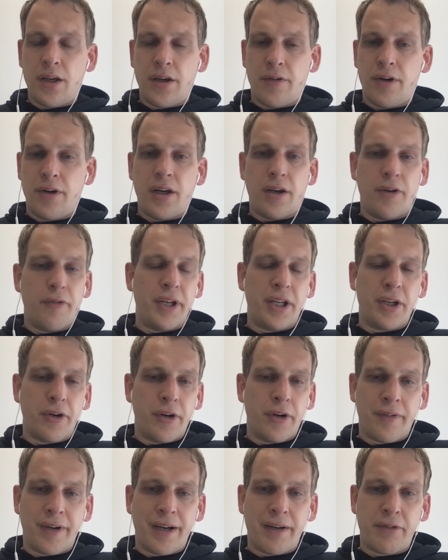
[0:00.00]
The uh,
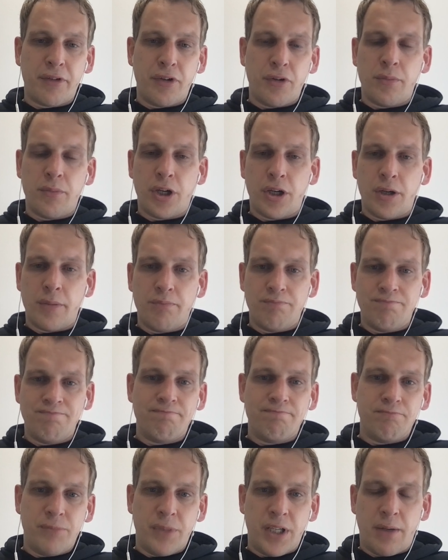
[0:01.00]
recurring revenue um,
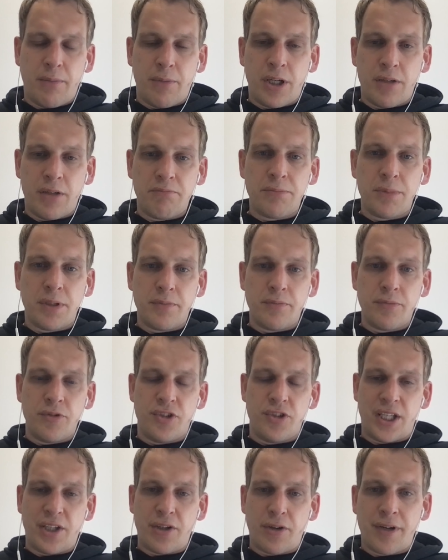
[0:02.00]
yeah,
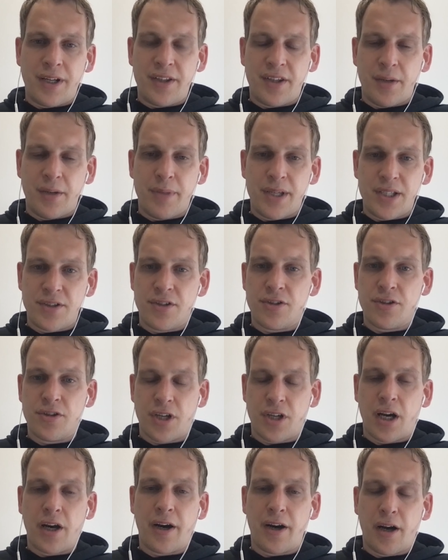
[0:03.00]
generating businesses
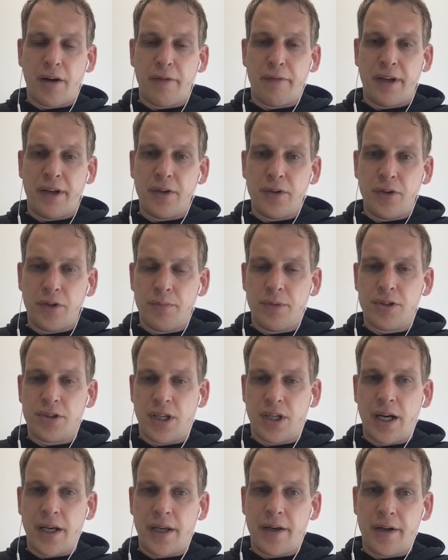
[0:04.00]
are, are valued much
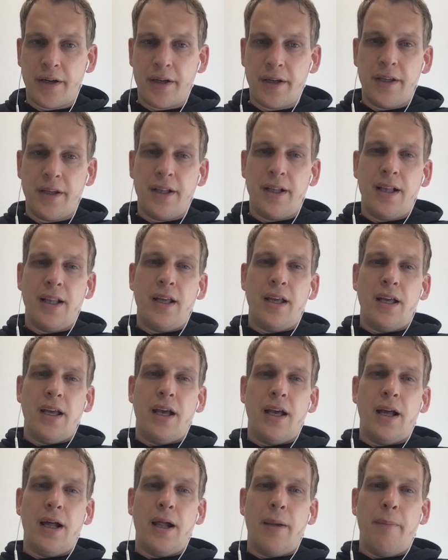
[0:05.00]
higher.
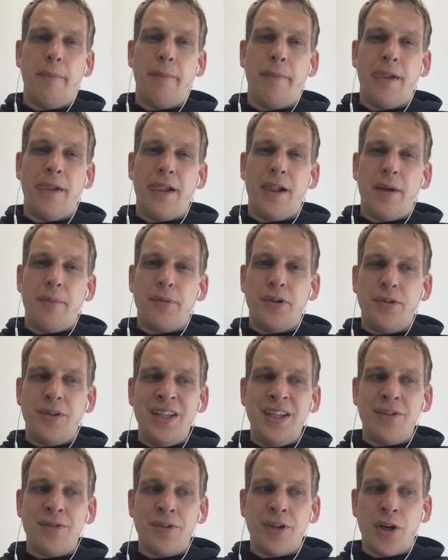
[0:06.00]
Um, you
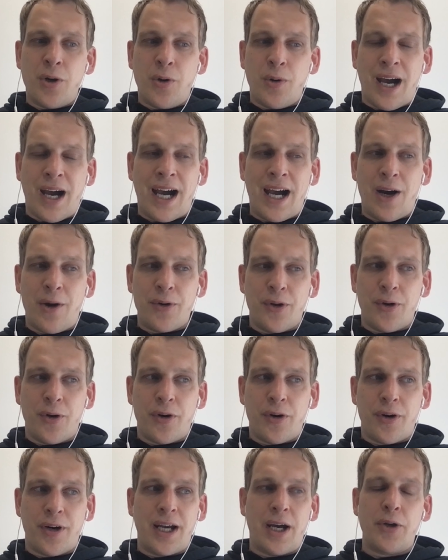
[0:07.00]
need to know how
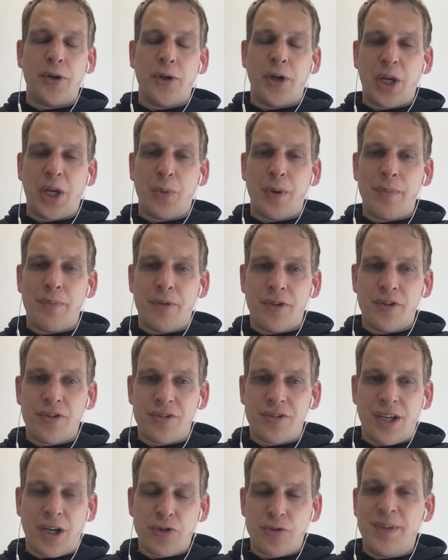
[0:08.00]
your how your
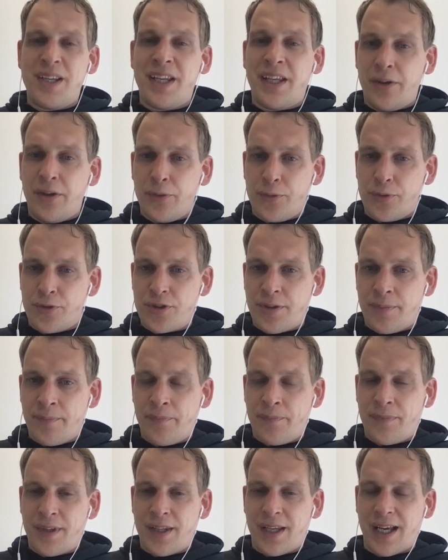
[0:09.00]
equipment's how it's being used,
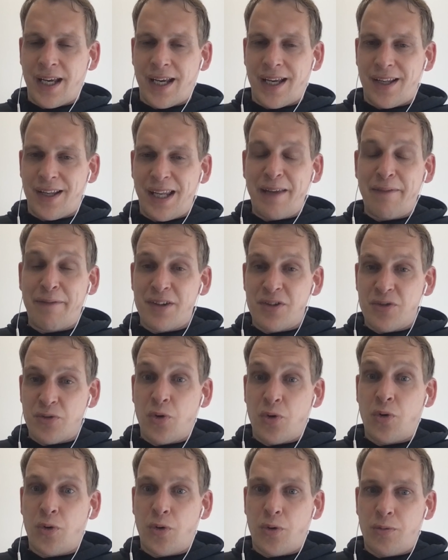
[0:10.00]
and if it's
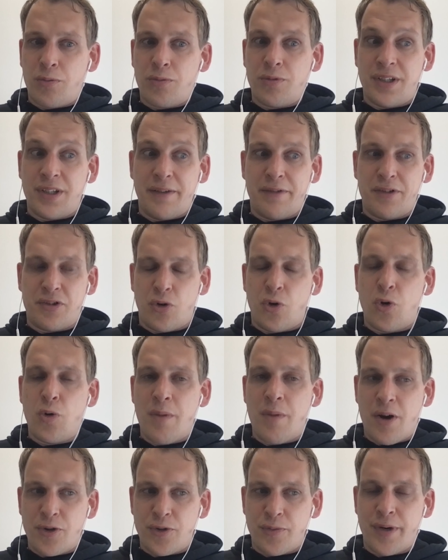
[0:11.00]
all, if it's
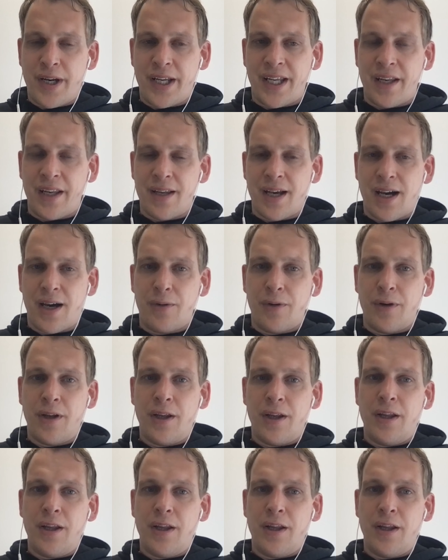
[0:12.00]
almost breaking down.